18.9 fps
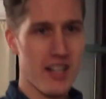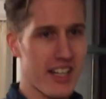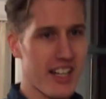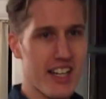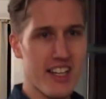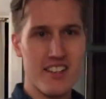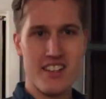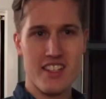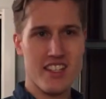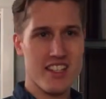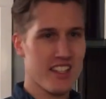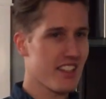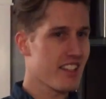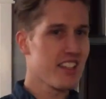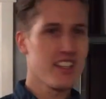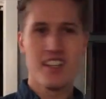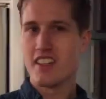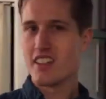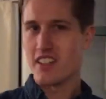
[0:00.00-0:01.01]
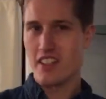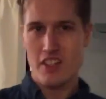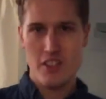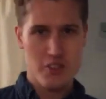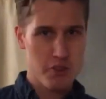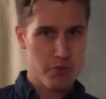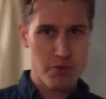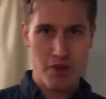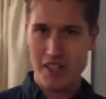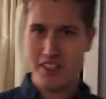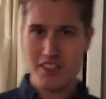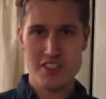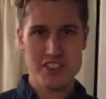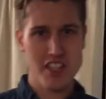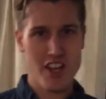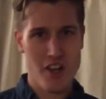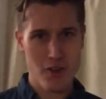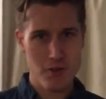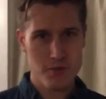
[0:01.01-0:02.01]
bringing anything. You know, just bring
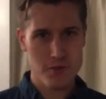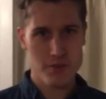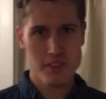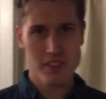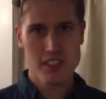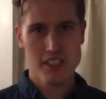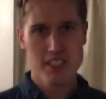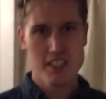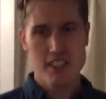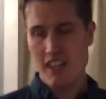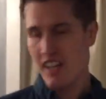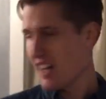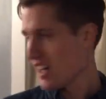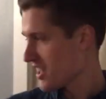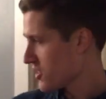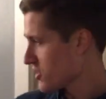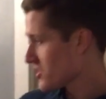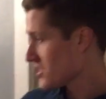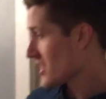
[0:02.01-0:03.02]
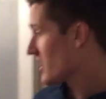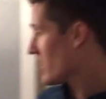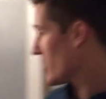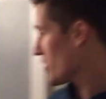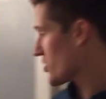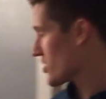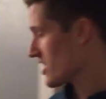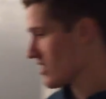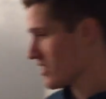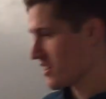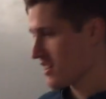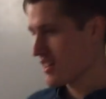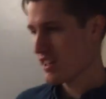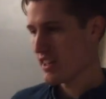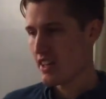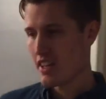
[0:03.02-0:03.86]
yourself. Uh, here's the kitchen,